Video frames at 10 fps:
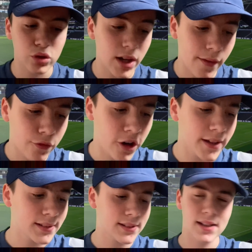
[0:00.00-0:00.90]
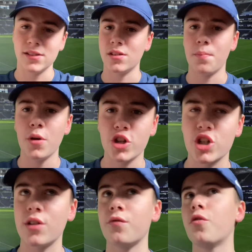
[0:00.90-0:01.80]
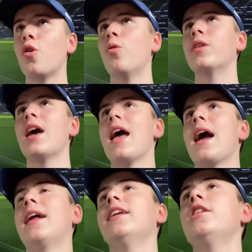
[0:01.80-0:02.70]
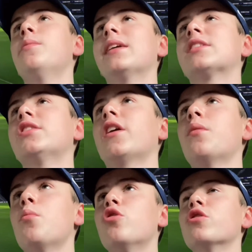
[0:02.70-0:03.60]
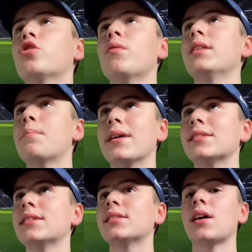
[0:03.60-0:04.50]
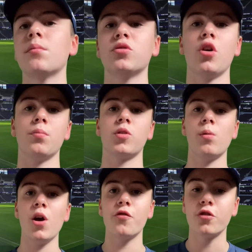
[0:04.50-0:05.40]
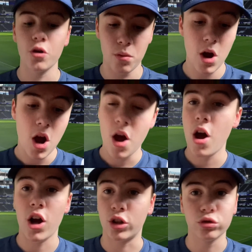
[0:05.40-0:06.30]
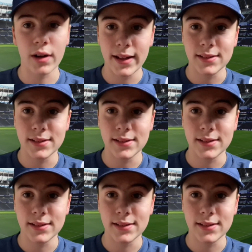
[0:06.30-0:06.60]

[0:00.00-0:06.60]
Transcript: left, right and centre, pushing forward. And then you had Son and Moura doing the business up top. So overall, a great